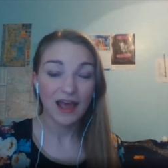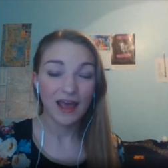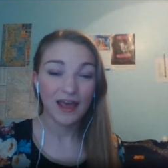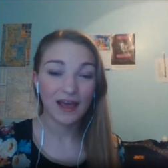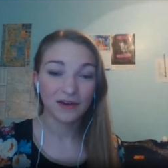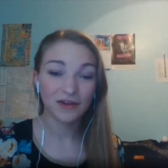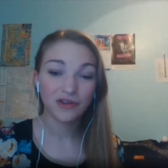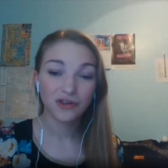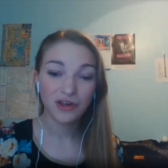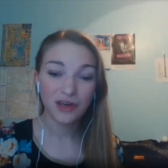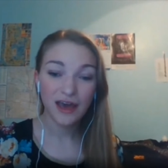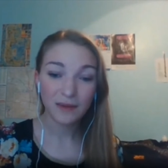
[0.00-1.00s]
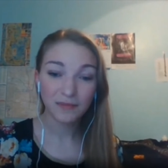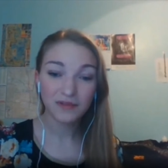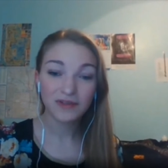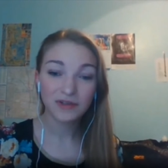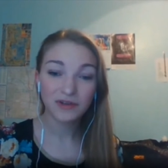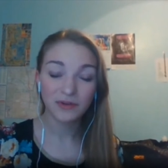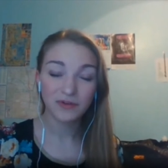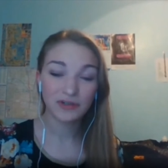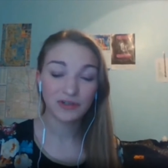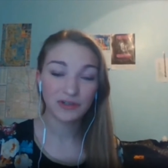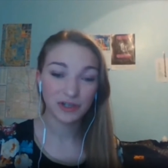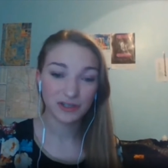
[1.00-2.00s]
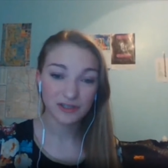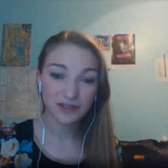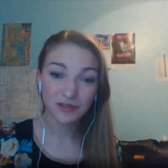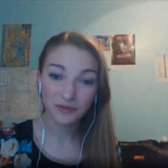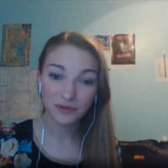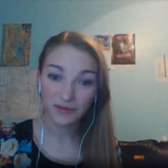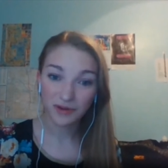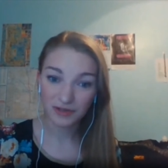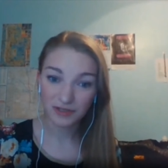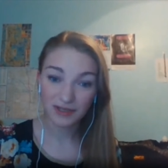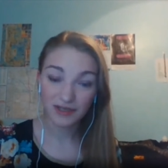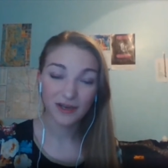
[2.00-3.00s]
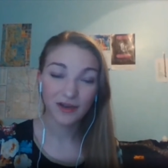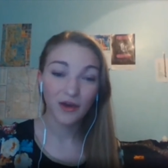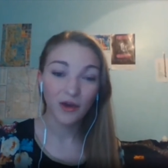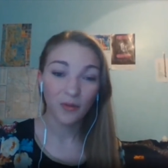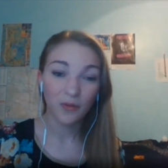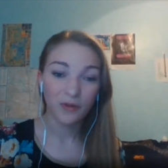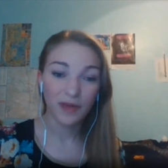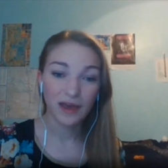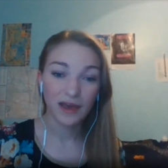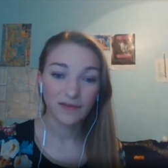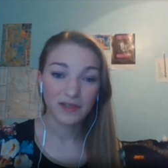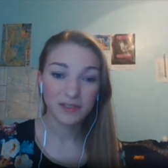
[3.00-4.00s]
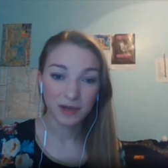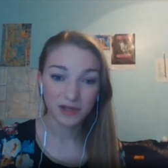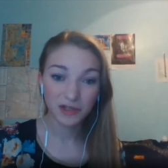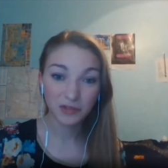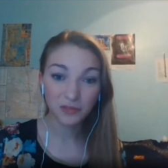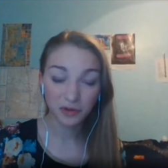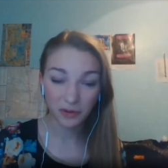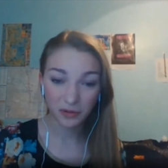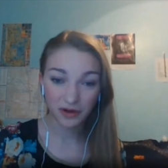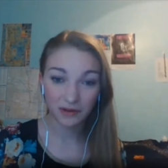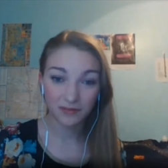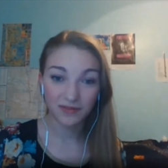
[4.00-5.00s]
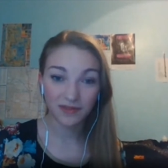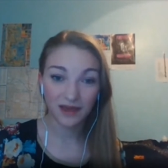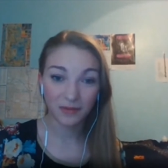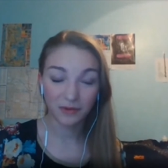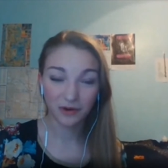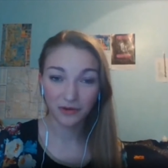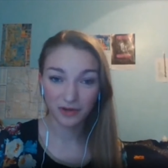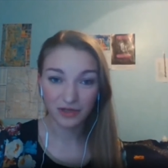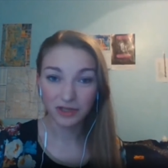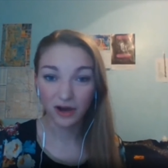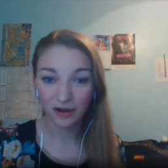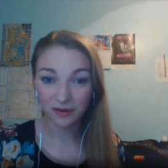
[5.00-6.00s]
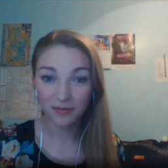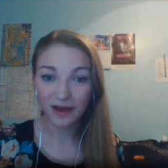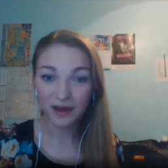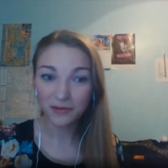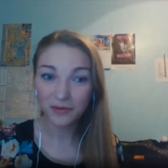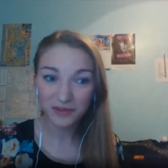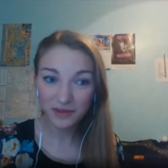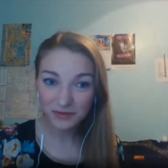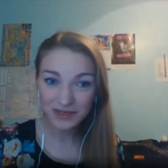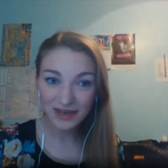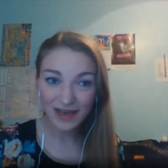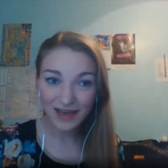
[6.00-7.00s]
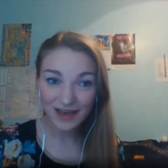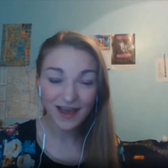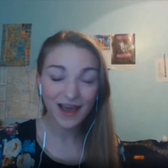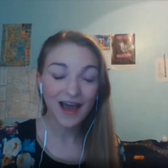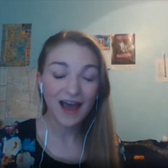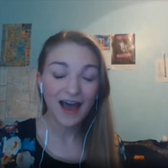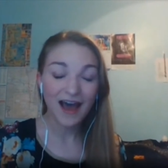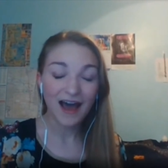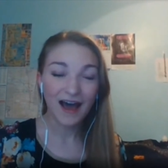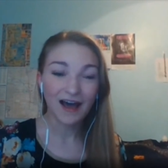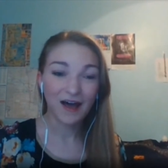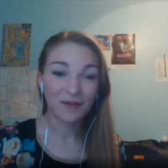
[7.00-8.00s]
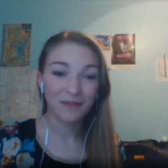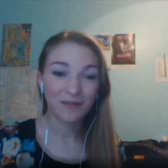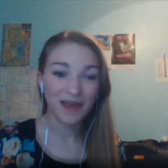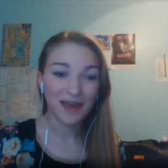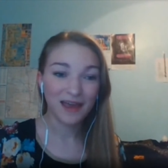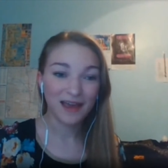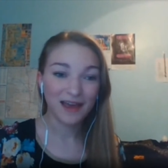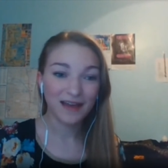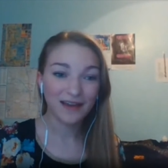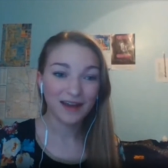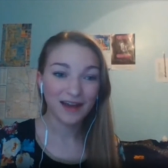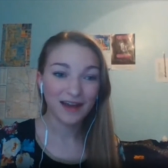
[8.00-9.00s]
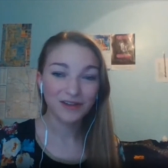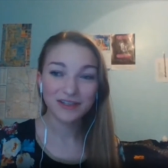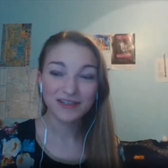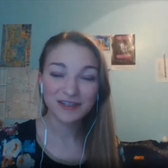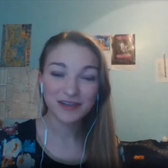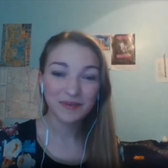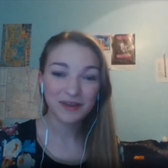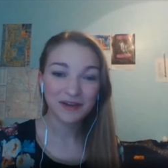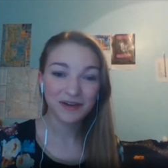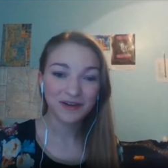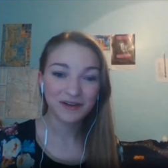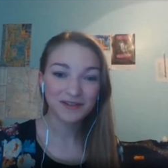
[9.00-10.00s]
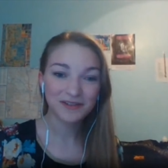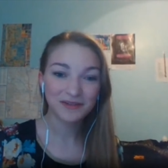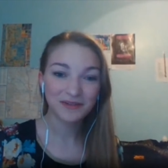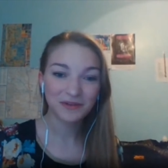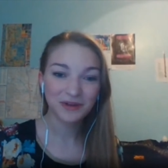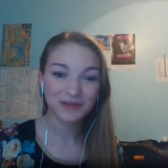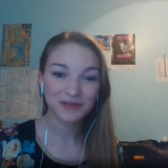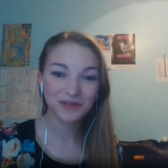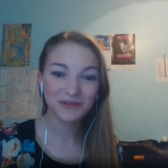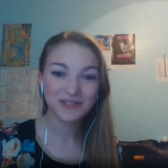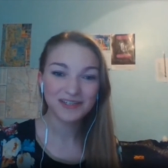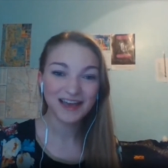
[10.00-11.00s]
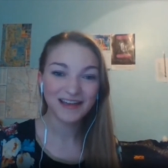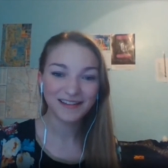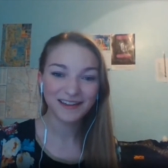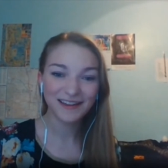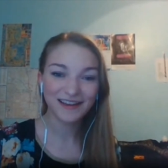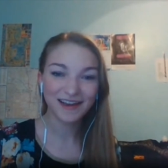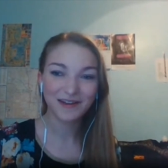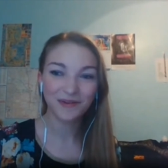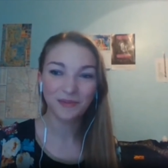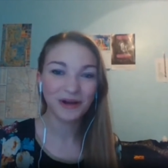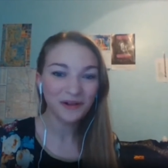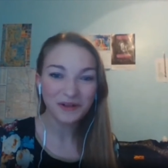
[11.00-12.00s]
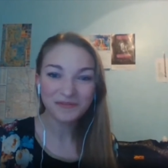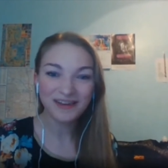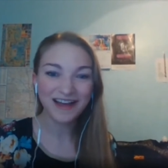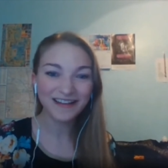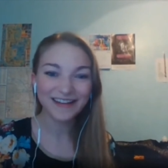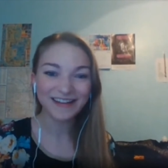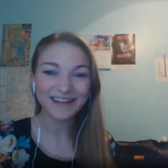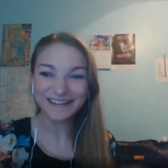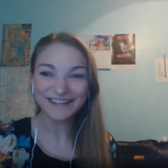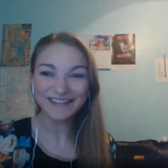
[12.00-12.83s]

and she happened to go to Judson University, where they have a special program that we're going to talk about with you today. Um, and I just am here to introduce Kelly and welcome Kelly.